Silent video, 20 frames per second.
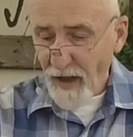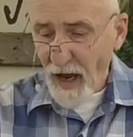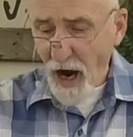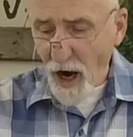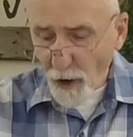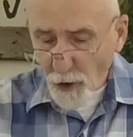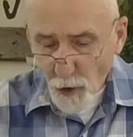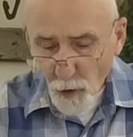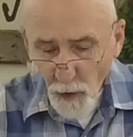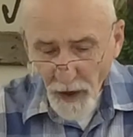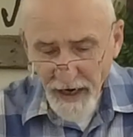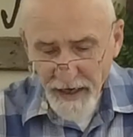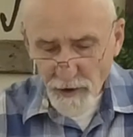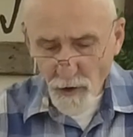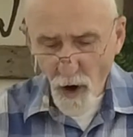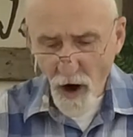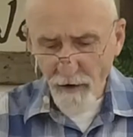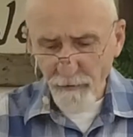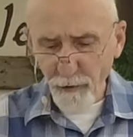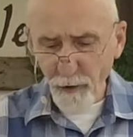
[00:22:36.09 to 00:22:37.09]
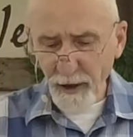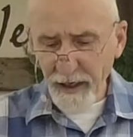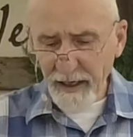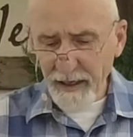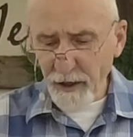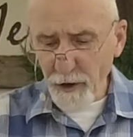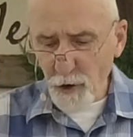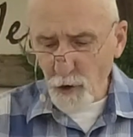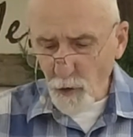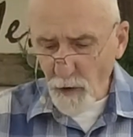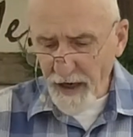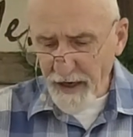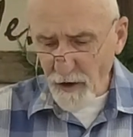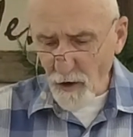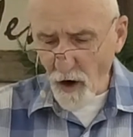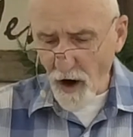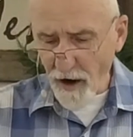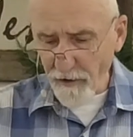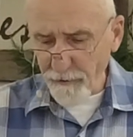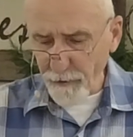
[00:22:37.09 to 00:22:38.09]
a grain offering and a drink
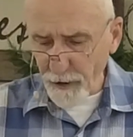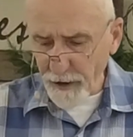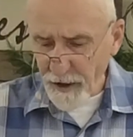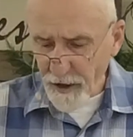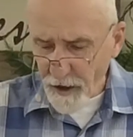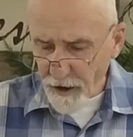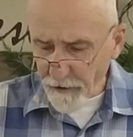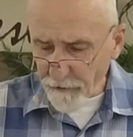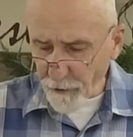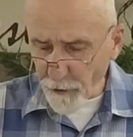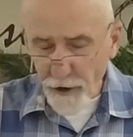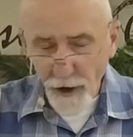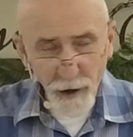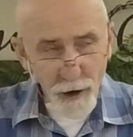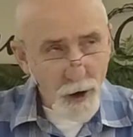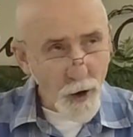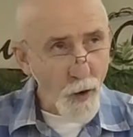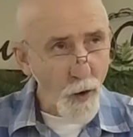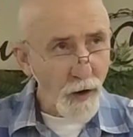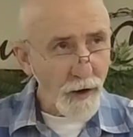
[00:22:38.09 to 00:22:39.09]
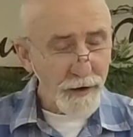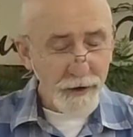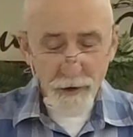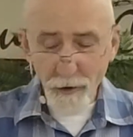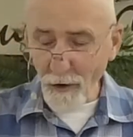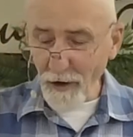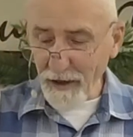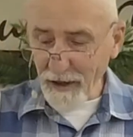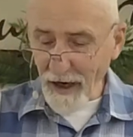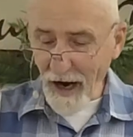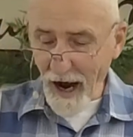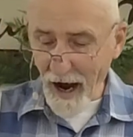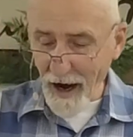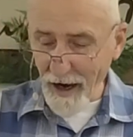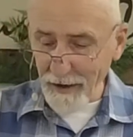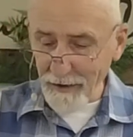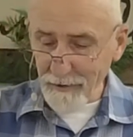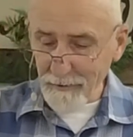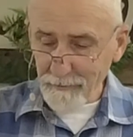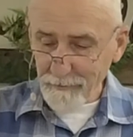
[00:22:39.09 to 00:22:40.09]
offering for the Lord your
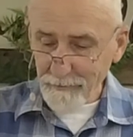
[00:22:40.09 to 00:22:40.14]
God?